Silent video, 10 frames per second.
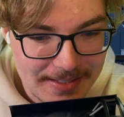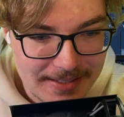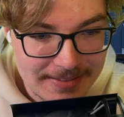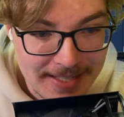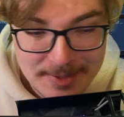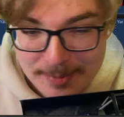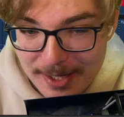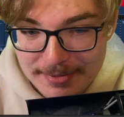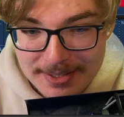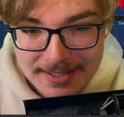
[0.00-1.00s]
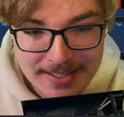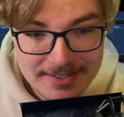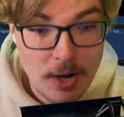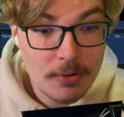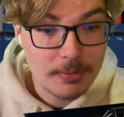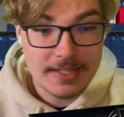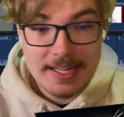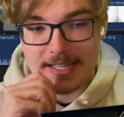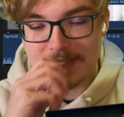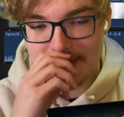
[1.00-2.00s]
that's part of it, I guess. Oh yeah,
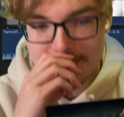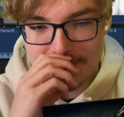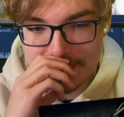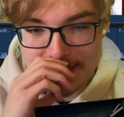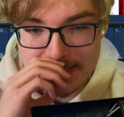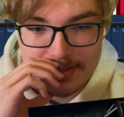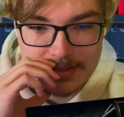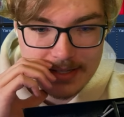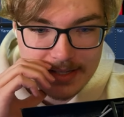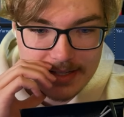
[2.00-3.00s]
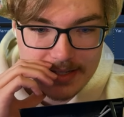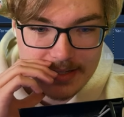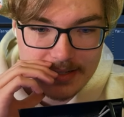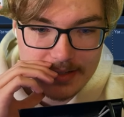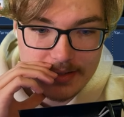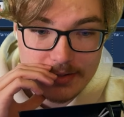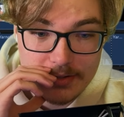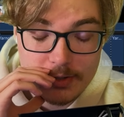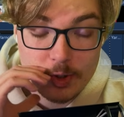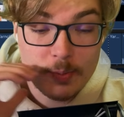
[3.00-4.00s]
that's the
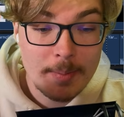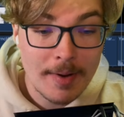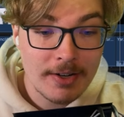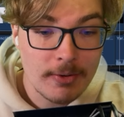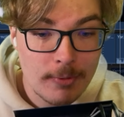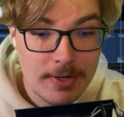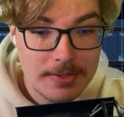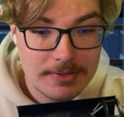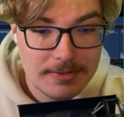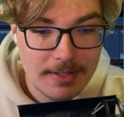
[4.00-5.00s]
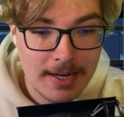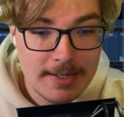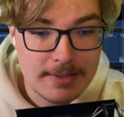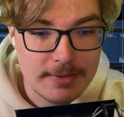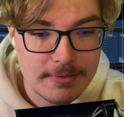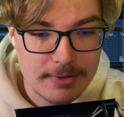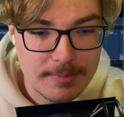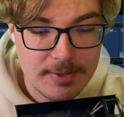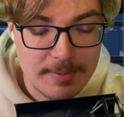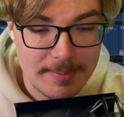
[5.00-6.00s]
Super Mario World island from
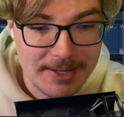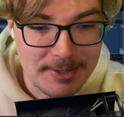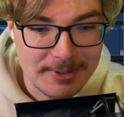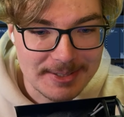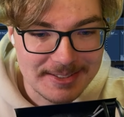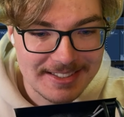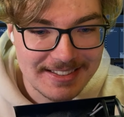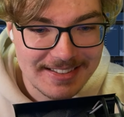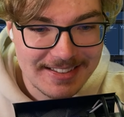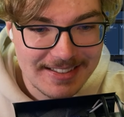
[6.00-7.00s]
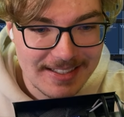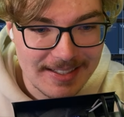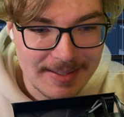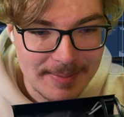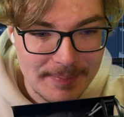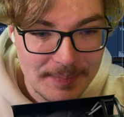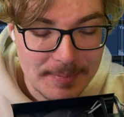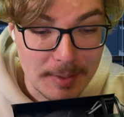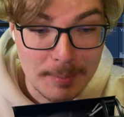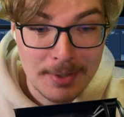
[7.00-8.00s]
Super Mario World,
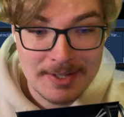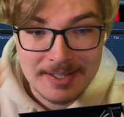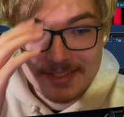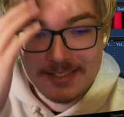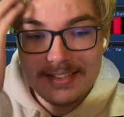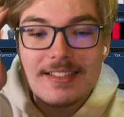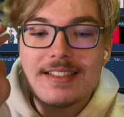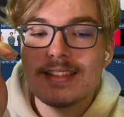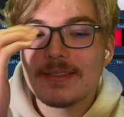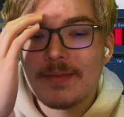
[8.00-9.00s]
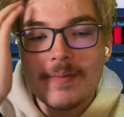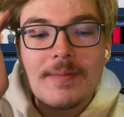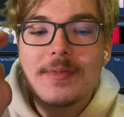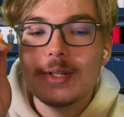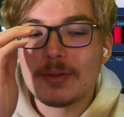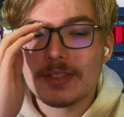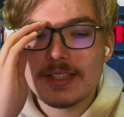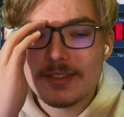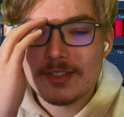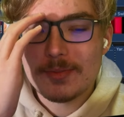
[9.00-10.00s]
but modernized, all
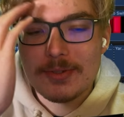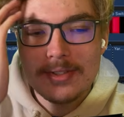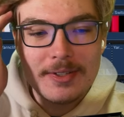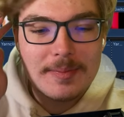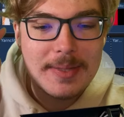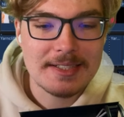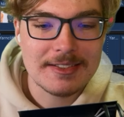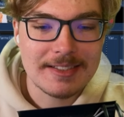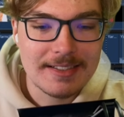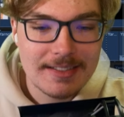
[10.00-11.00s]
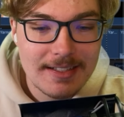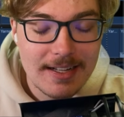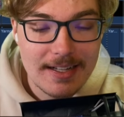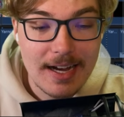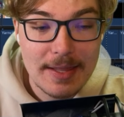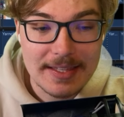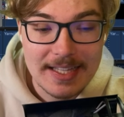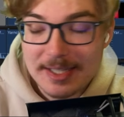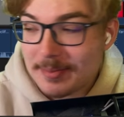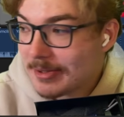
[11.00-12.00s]
nice and smooth and not pixely. I think
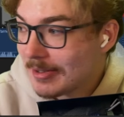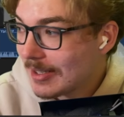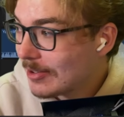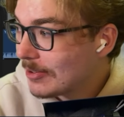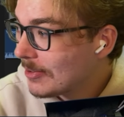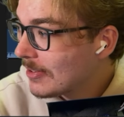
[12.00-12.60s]
that could be really cool.